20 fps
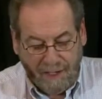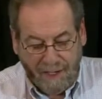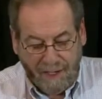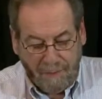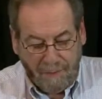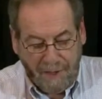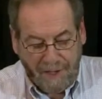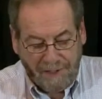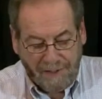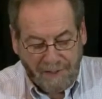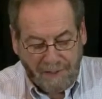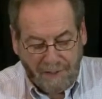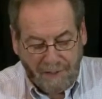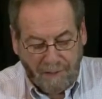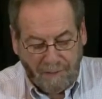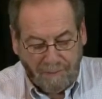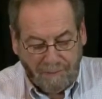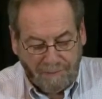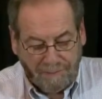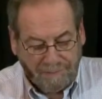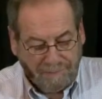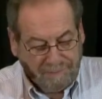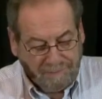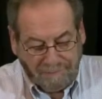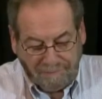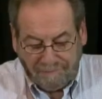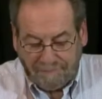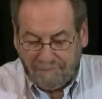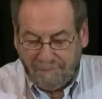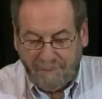and Mexico.
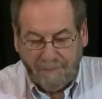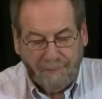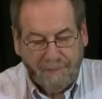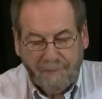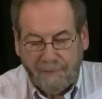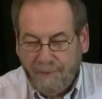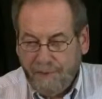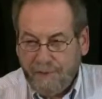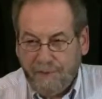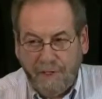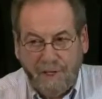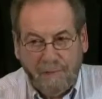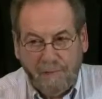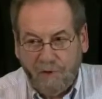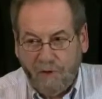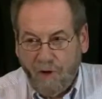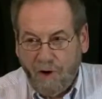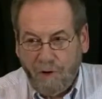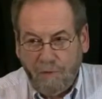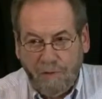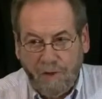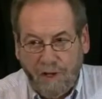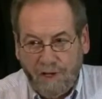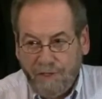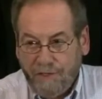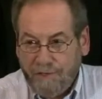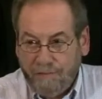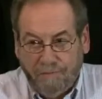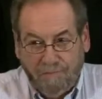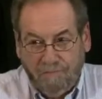Just gave them carte
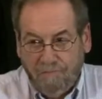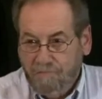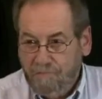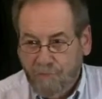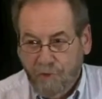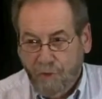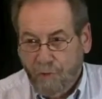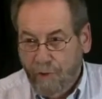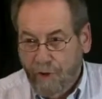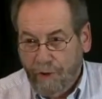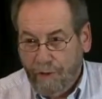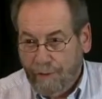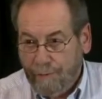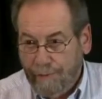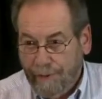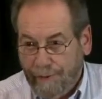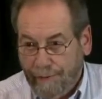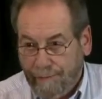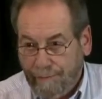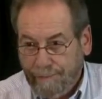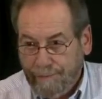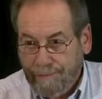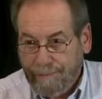blanche, you're welcome here.